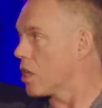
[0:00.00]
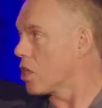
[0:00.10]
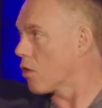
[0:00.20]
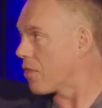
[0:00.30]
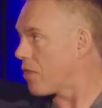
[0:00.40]

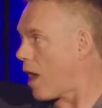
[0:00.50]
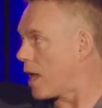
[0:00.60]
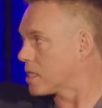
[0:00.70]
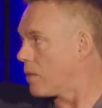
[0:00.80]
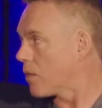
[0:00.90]
Your
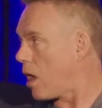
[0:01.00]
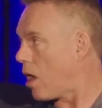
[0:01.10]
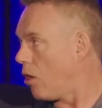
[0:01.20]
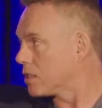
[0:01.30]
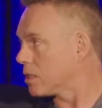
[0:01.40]
thoughts,
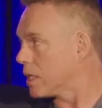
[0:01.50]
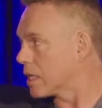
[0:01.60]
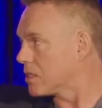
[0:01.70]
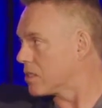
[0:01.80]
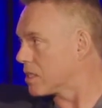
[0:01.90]
ultimately,
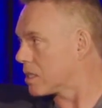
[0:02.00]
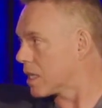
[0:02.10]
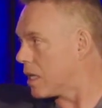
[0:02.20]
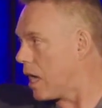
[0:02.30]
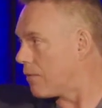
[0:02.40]

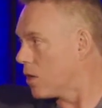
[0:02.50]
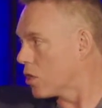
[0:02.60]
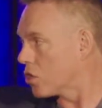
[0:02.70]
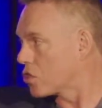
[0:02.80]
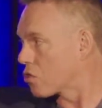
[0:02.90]
consistently enough,
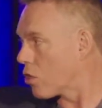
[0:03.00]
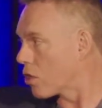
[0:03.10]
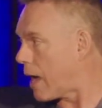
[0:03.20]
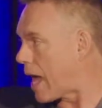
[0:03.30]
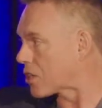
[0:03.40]
control
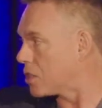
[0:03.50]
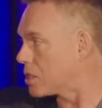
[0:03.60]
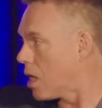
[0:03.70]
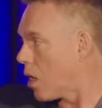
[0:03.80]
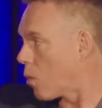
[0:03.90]
your
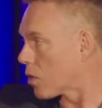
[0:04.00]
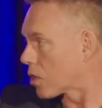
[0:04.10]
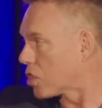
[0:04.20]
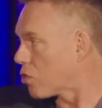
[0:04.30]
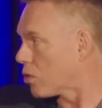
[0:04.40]
actions, what are
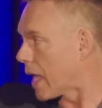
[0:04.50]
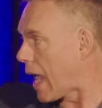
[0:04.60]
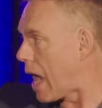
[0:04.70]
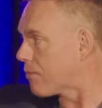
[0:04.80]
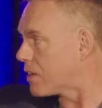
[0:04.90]
controlling
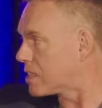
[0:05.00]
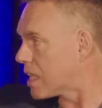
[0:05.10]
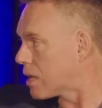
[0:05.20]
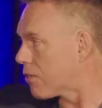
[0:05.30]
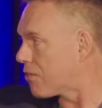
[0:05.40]
every
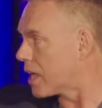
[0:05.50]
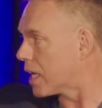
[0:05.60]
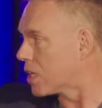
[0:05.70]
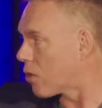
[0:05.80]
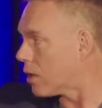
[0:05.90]
single thing
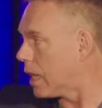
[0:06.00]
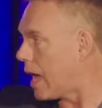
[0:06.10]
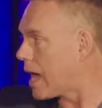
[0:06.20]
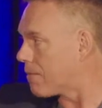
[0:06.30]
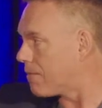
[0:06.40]
in your
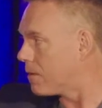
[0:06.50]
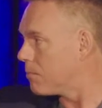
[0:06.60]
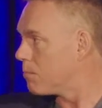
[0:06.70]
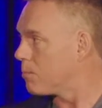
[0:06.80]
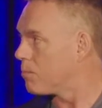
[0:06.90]
life.
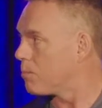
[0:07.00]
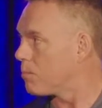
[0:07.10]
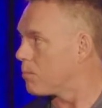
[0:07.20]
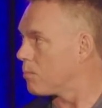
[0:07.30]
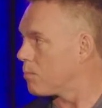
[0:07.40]

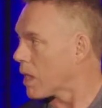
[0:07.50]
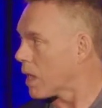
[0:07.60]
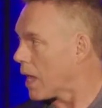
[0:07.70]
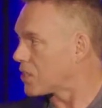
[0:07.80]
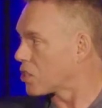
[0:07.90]

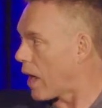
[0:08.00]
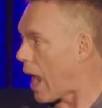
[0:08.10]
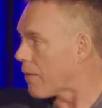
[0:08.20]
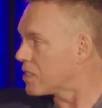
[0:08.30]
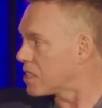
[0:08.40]
And so
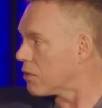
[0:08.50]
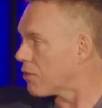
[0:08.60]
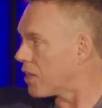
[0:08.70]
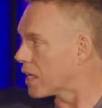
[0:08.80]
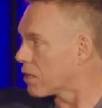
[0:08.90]
every
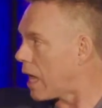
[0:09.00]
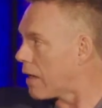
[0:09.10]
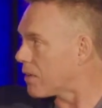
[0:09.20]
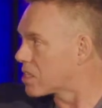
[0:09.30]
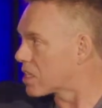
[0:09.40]
single thing in your
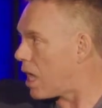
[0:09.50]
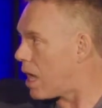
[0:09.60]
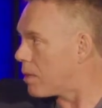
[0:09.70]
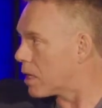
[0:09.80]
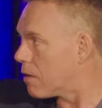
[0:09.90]
life is
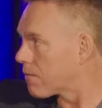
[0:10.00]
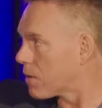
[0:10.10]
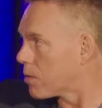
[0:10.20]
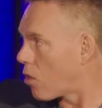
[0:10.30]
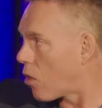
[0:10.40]
coming
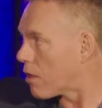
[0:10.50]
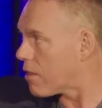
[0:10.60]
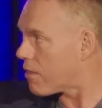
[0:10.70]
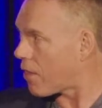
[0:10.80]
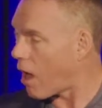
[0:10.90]
from your
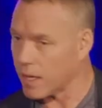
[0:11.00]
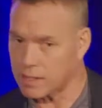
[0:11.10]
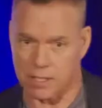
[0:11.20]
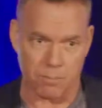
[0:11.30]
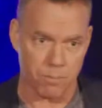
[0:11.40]

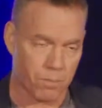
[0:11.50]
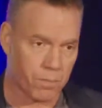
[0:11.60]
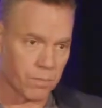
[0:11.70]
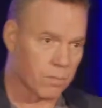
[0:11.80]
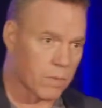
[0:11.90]
thoughts.
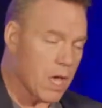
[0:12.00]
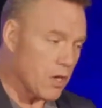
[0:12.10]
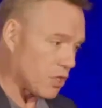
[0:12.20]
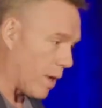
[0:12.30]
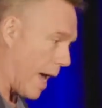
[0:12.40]

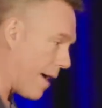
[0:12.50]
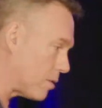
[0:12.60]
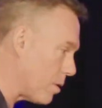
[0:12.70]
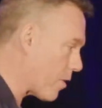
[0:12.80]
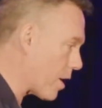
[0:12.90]
So we have
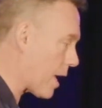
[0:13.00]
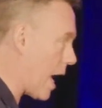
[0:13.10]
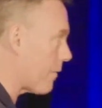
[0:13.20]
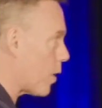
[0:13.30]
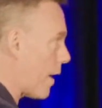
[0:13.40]
to be very careful.